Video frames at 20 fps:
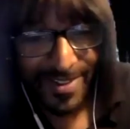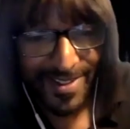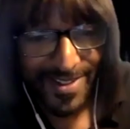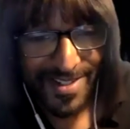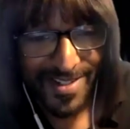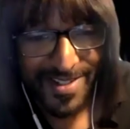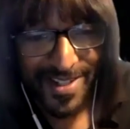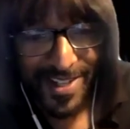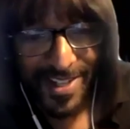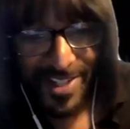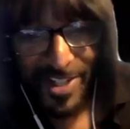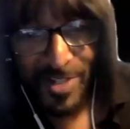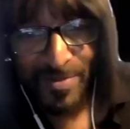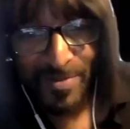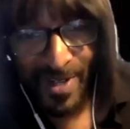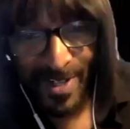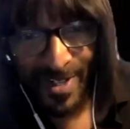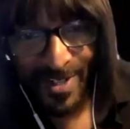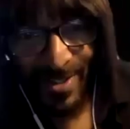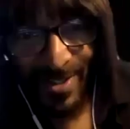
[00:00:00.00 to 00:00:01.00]
stage
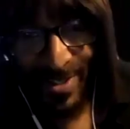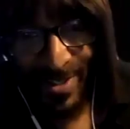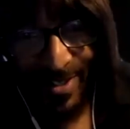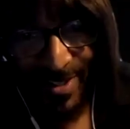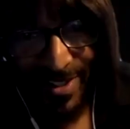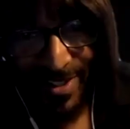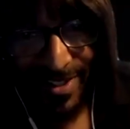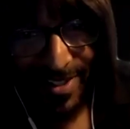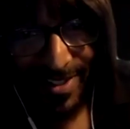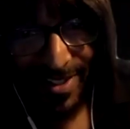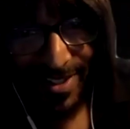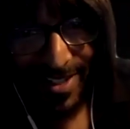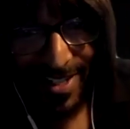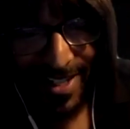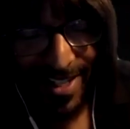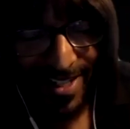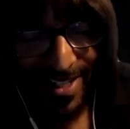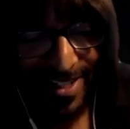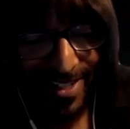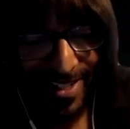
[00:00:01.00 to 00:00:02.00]
monitor
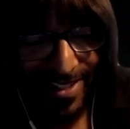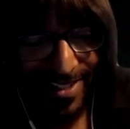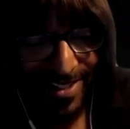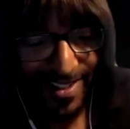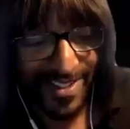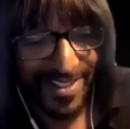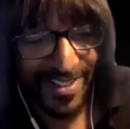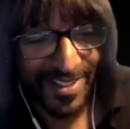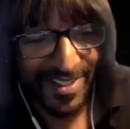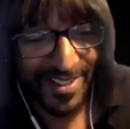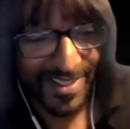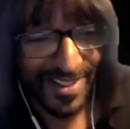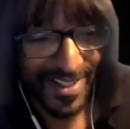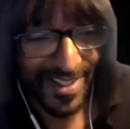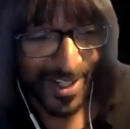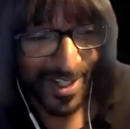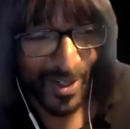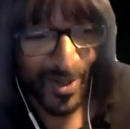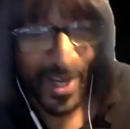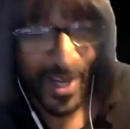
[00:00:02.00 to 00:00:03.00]
guy, and he
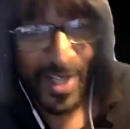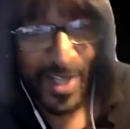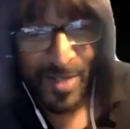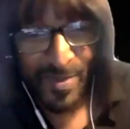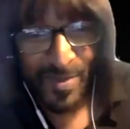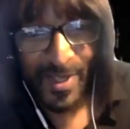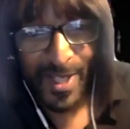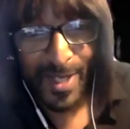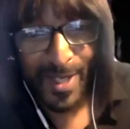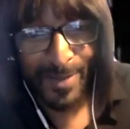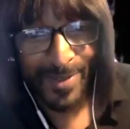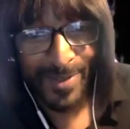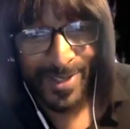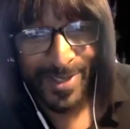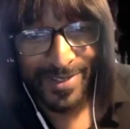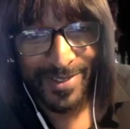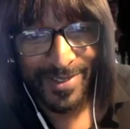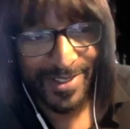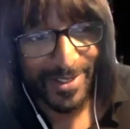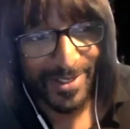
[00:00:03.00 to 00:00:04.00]
cranks me up. He
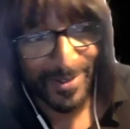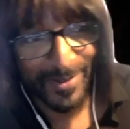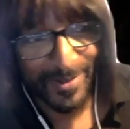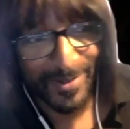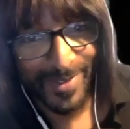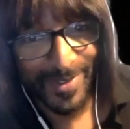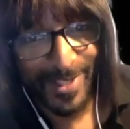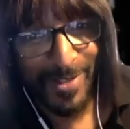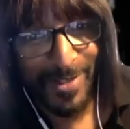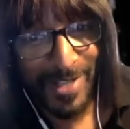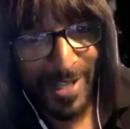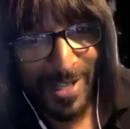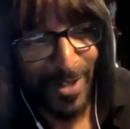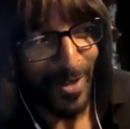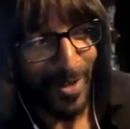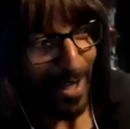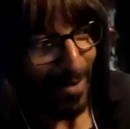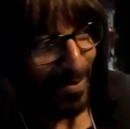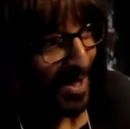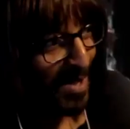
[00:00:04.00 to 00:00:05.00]
knows how to
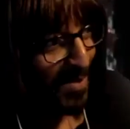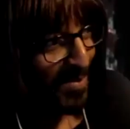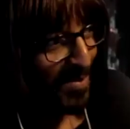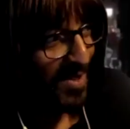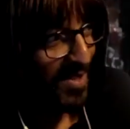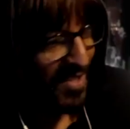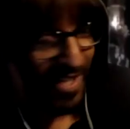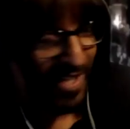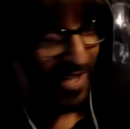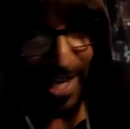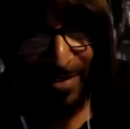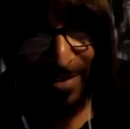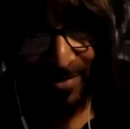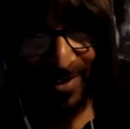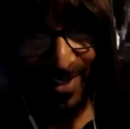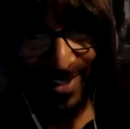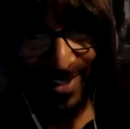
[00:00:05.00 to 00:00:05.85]
crank me up on the side fills.